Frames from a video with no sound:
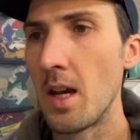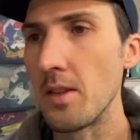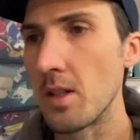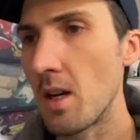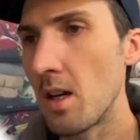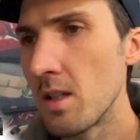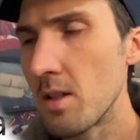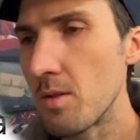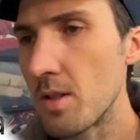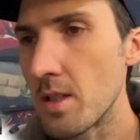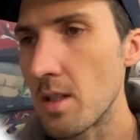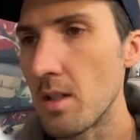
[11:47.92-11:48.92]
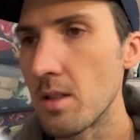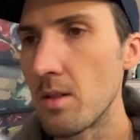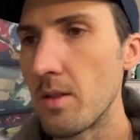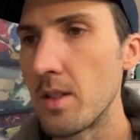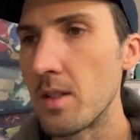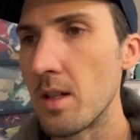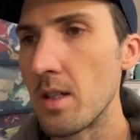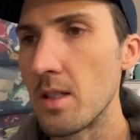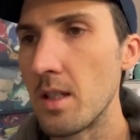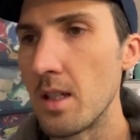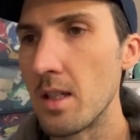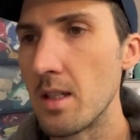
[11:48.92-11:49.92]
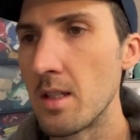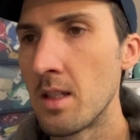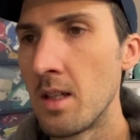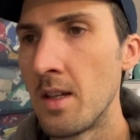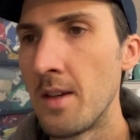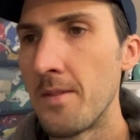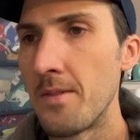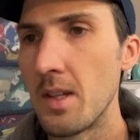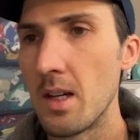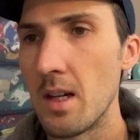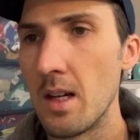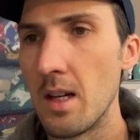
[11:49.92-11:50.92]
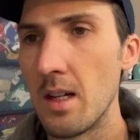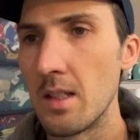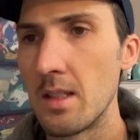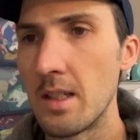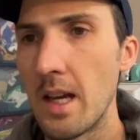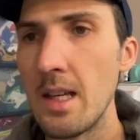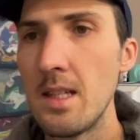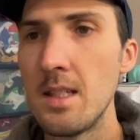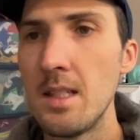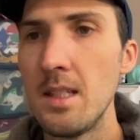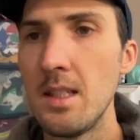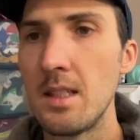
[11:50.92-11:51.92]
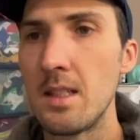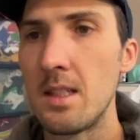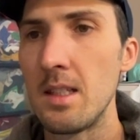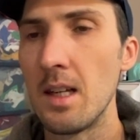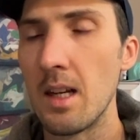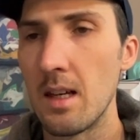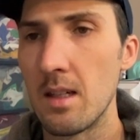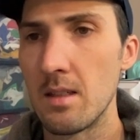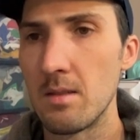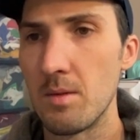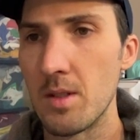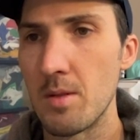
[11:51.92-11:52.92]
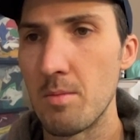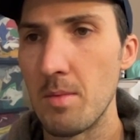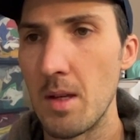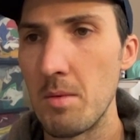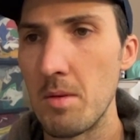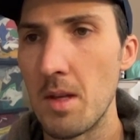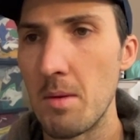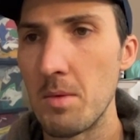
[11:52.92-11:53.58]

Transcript: And the color, which is also interesting, is Gaisi Tsila, which maybe that